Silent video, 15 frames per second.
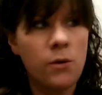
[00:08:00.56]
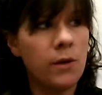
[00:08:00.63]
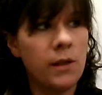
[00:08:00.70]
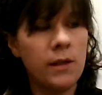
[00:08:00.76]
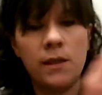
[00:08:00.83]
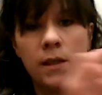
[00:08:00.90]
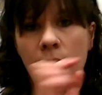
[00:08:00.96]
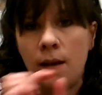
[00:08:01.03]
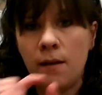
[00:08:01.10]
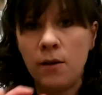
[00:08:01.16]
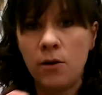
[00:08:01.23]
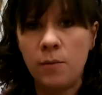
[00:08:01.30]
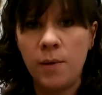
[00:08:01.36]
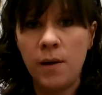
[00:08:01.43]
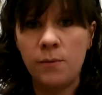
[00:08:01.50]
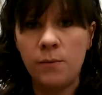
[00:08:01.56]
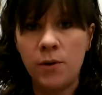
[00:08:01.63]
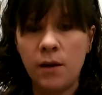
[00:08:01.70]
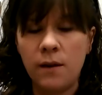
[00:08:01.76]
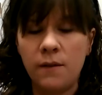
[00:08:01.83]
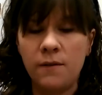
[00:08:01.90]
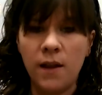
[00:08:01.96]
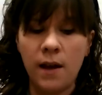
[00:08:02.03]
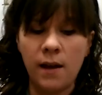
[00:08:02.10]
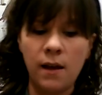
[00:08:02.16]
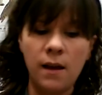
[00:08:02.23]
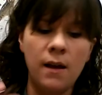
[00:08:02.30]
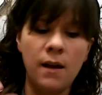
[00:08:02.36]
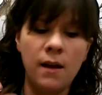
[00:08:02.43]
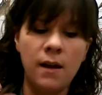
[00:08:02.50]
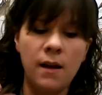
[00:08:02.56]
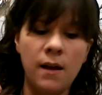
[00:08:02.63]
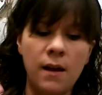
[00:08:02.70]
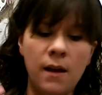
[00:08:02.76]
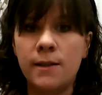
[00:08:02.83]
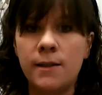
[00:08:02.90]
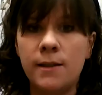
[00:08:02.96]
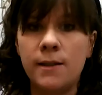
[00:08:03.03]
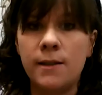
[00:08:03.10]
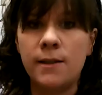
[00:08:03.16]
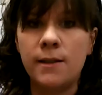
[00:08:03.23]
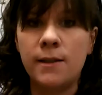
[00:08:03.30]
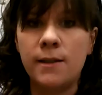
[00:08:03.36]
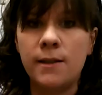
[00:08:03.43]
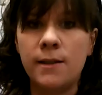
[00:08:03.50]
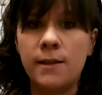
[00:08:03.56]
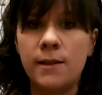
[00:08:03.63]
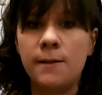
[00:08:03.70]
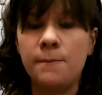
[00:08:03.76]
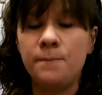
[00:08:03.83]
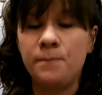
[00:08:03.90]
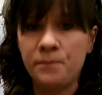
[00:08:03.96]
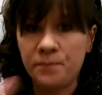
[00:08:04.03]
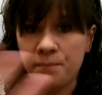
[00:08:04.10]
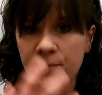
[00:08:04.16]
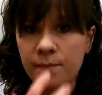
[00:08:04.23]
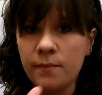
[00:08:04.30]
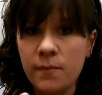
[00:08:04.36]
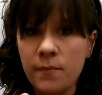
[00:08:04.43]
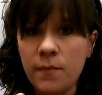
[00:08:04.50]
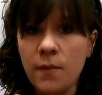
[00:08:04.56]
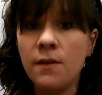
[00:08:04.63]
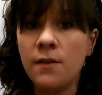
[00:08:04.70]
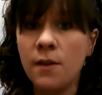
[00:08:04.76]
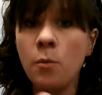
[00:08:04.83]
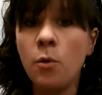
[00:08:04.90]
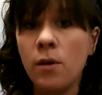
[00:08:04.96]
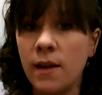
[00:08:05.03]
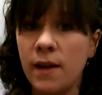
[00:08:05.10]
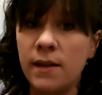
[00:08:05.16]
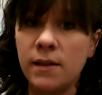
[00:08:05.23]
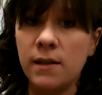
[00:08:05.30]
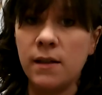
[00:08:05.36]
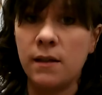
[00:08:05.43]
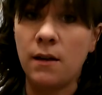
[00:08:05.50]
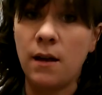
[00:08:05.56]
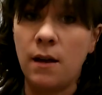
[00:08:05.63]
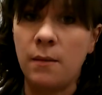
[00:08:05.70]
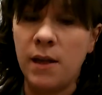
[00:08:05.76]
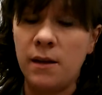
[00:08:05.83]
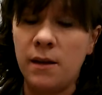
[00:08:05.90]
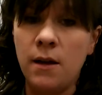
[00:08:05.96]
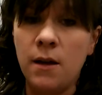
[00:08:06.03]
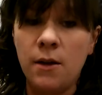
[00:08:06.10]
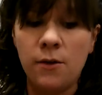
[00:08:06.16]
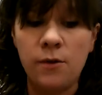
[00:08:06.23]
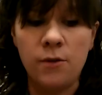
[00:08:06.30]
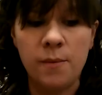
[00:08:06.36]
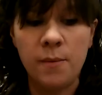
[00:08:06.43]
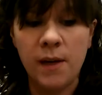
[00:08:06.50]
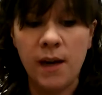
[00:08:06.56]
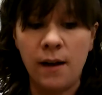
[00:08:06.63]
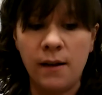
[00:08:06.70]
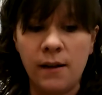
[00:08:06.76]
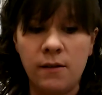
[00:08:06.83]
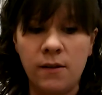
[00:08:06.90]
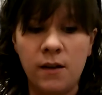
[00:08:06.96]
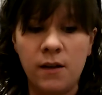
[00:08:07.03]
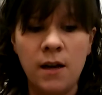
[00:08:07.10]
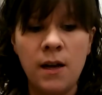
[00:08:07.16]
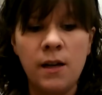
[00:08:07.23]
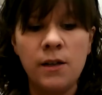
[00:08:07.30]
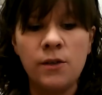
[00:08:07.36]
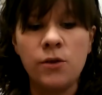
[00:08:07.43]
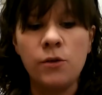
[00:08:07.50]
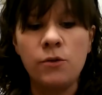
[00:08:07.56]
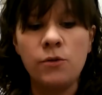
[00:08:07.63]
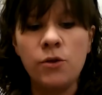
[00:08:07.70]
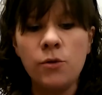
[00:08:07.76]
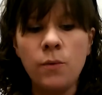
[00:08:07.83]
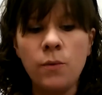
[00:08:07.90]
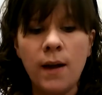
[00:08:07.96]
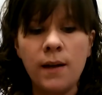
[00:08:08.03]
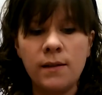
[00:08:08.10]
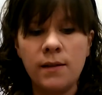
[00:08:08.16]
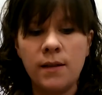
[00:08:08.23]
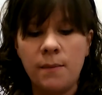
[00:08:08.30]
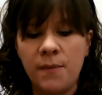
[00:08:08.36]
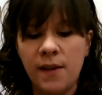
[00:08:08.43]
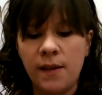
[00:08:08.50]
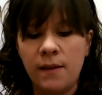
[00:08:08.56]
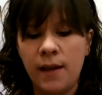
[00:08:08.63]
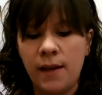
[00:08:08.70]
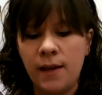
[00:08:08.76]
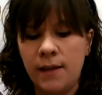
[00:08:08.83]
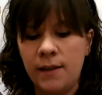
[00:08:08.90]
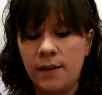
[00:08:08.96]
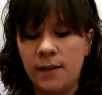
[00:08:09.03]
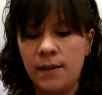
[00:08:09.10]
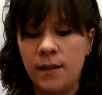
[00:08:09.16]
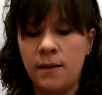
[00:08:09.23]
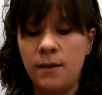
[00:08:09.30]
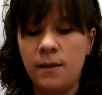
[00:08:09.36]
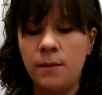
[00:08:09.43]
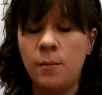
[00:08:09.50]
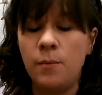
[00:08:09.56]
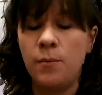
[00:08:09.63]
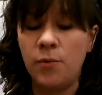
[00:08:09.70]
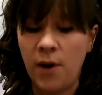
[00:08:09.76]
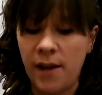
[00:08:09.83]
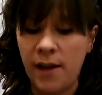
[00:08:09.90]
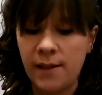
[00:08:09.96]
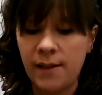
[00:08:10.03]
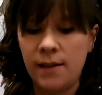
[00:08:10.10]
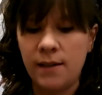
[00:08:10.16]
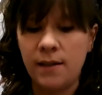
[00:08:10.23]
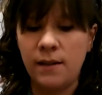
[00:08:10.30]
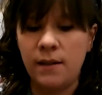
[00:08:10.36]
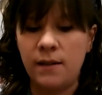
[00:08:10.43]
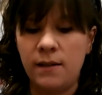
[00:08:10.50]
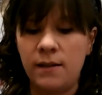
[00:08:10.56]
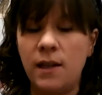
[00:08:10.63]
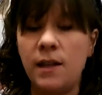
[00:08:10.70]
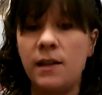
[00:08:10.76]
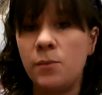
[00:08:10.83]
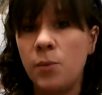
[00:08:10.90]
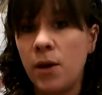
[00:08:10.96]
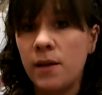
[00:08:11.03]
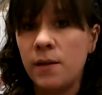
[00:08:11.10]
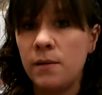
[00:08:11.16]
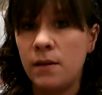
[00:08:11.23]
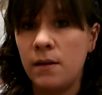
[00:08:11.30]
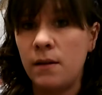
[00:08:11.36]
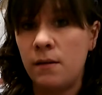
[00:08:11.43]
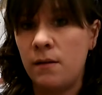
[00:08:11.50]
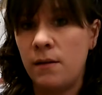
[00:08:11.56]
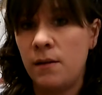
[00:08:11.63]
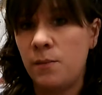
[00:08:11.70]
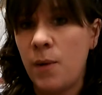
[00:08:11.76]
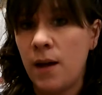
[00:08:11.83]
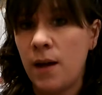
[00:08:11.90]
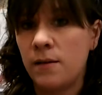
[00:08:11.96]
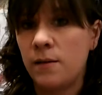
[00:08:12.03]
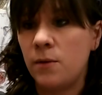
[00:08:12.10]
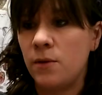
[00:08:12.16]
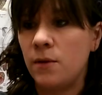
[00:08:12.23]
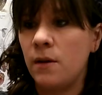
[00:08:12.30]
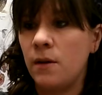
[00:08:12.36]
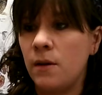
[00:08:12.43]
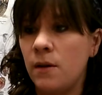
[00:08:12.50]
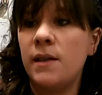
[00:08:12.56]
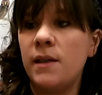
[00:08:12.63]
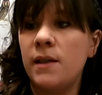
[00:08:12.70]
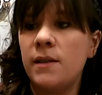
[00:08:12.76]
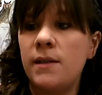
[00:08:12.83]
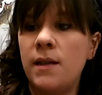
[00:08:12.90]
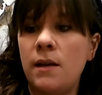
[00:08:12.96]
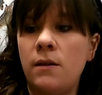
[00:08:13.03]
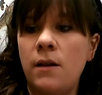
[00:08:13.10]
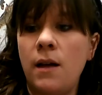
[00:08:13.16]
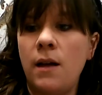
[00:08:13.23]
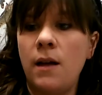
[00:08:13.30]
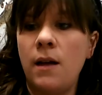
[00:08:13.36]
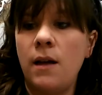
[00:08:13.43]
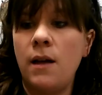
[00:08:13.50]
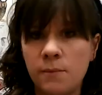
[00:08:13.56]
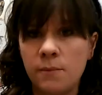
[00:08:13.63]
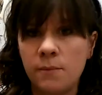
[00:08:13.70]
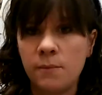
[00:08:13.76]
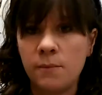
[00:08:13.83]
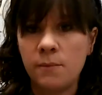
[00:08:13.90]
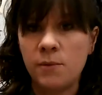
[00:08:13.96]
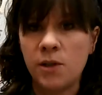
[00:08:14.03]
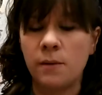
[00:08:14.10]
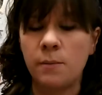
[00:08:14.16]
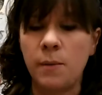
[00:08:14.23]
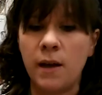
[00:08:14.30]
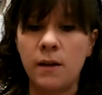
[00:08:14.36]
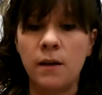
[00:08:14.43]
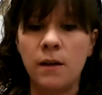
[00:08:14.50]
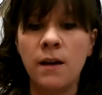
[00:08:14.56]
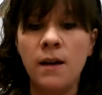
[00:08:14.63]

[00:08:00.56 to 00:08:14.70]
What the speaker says: can see that little pinprick of light. And the larger that light is, the more light is going to come in through the binocular. So you do want something that is bright, as bright as possible, because that'll help you see your subject better.